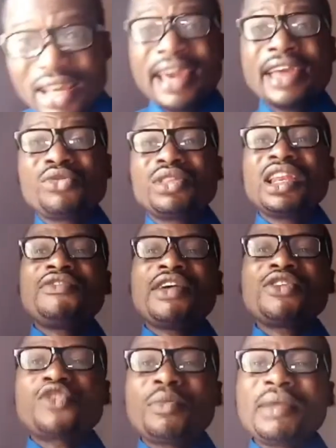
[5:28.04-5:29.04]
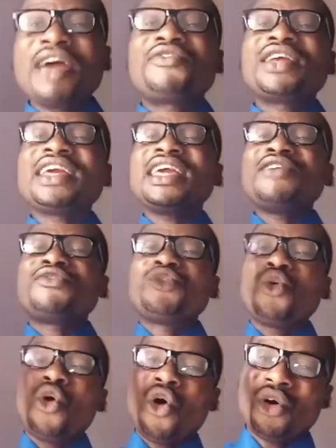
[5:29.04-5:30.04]
It's to deliver you from every
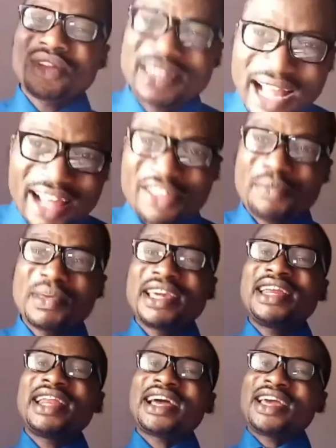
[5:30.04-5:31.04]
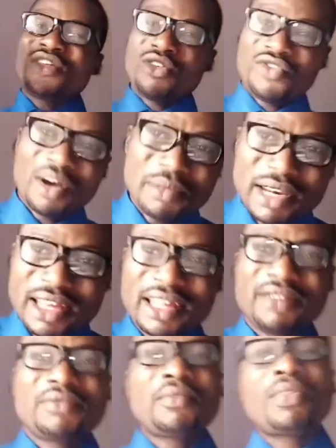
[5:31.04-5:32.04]
evil altar speaking against your family.
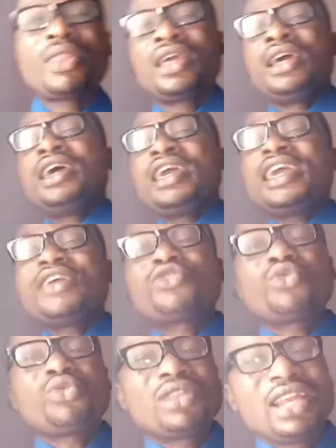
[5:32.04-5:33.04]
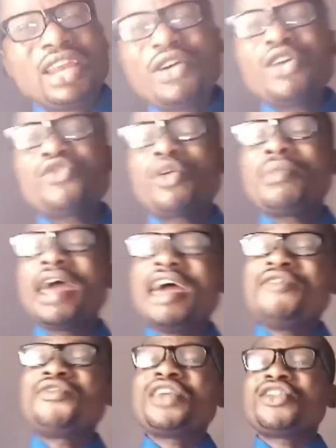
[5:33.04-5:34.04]
Is to deliver you from
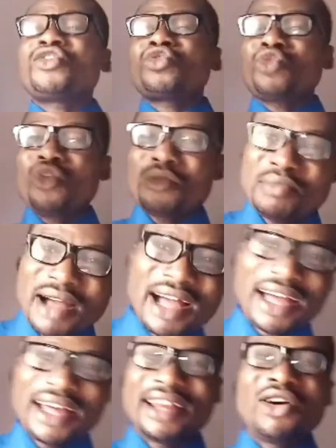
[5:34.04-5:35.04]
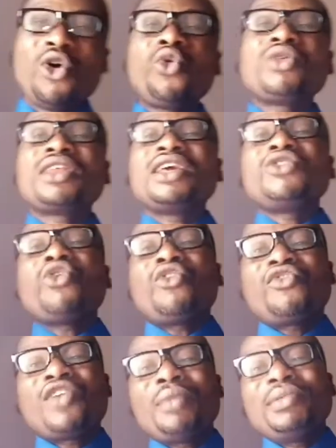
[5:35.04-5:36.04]
every strong man holding your
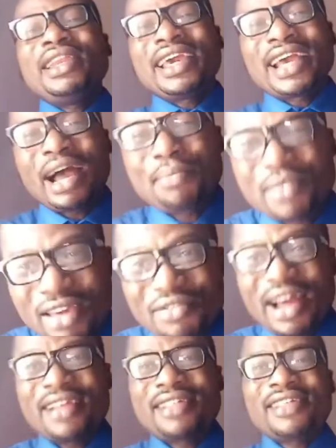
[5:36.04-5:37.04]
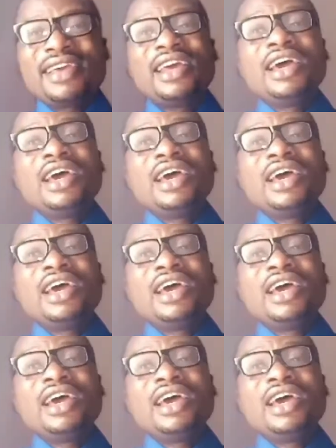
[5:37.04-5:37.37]
family captive and saying